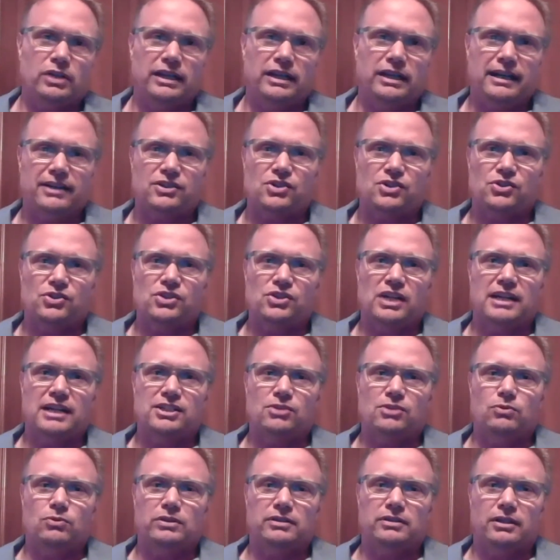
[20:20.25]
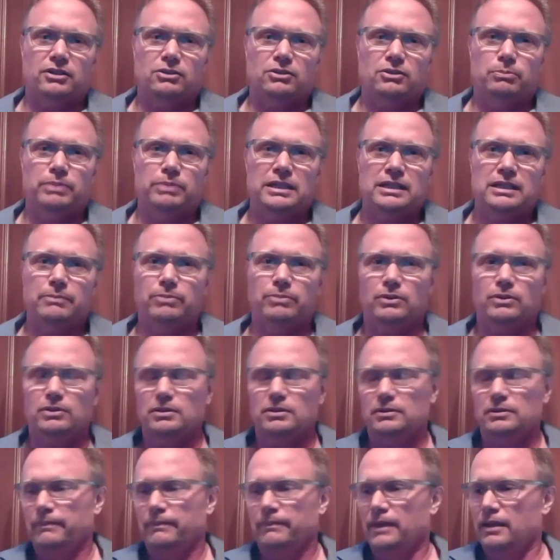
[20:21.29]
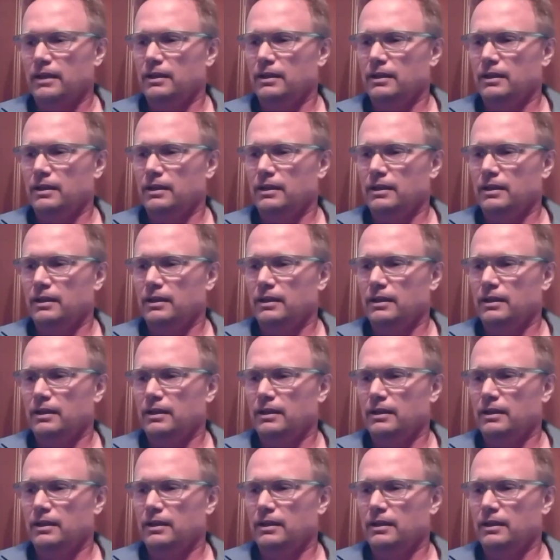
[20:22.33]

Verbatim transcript: exercising with other people,